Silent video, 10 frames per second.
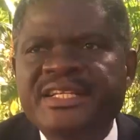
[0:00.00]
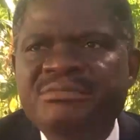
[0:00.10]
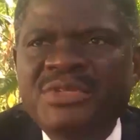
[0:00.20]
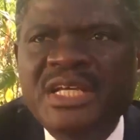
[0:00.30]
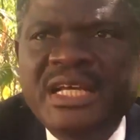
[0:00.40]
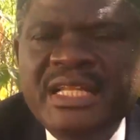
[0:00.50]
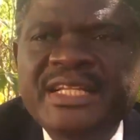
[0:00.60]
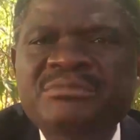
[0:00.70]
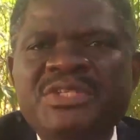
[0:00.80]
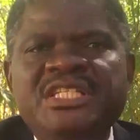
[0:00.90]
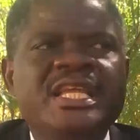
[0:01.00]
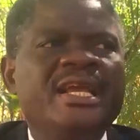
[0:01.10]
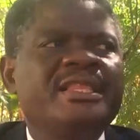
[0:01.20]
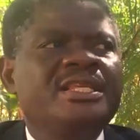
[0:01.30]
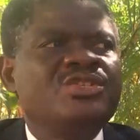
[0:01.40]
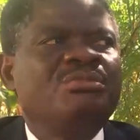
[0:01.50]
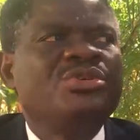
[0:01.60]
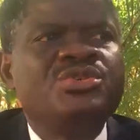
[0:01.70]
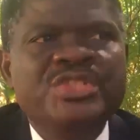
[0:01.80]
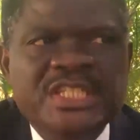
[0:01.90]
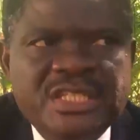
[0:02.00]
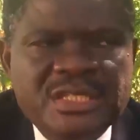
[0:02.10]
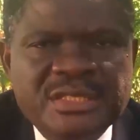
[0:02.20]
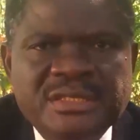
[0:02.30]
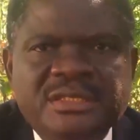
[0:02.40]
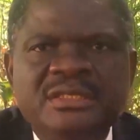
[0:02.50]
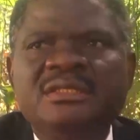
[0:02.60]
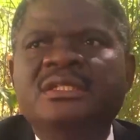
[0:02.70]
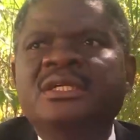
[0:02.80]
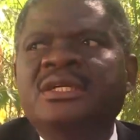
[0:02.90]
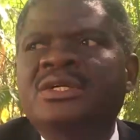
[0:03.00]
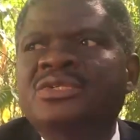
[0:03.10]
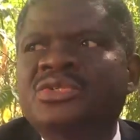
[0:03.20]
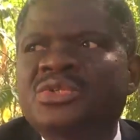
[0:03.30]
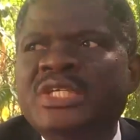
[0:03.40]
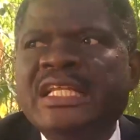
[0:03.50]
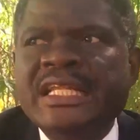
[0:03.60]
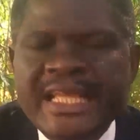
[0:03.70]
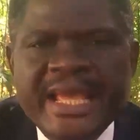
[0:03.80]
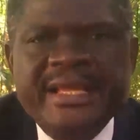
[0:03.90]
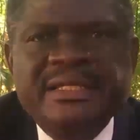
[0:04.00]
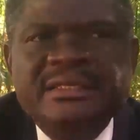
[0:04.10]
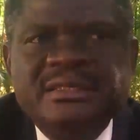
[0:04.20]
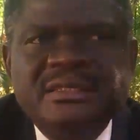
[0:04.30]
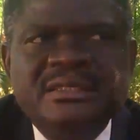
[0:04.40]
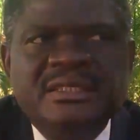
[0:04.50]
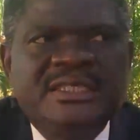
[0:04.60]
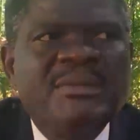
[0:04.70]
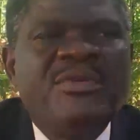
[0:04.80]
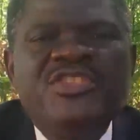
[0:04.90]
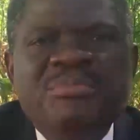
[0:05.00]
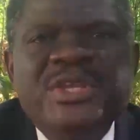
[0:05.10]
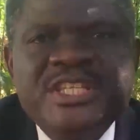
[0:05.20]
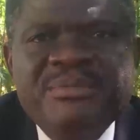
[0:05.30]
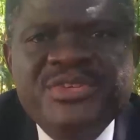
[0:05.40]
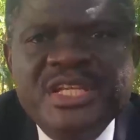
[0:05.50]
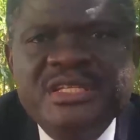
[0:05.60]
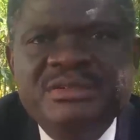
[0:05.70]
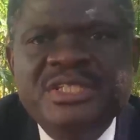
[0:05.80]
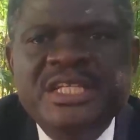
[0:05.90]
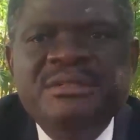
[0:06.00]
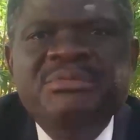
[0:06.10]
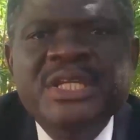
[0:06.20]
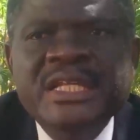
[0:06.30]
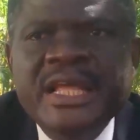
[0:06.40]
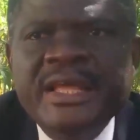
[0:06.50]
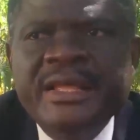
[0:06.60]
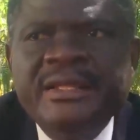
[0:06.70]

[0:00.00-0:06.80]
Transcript: Let me take this opportunity to clear some of the perception which had been